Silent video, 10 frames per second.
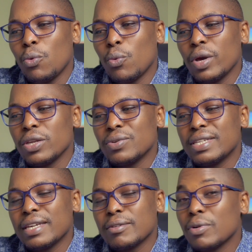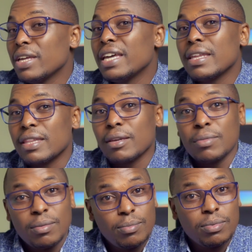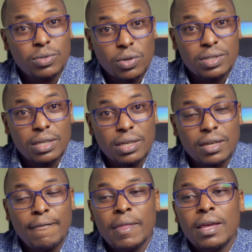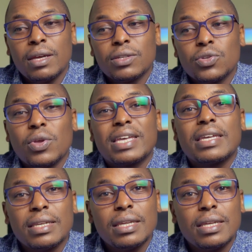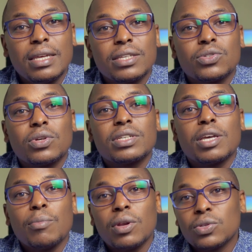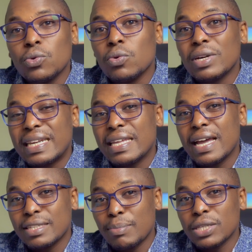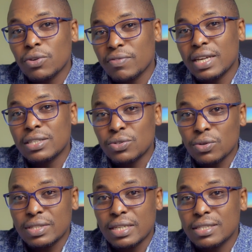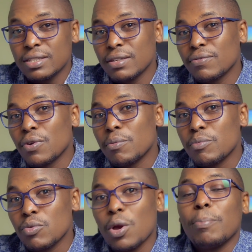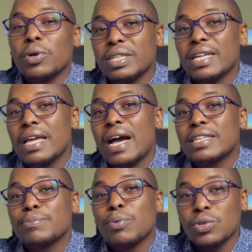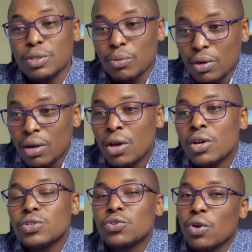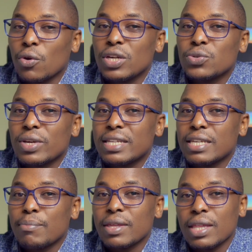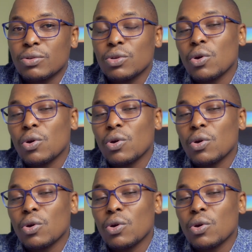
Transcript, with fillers: when you take anything toxic. So your kidney is not able to clear as much of that toxins from your body as possible. So you're going to get something that we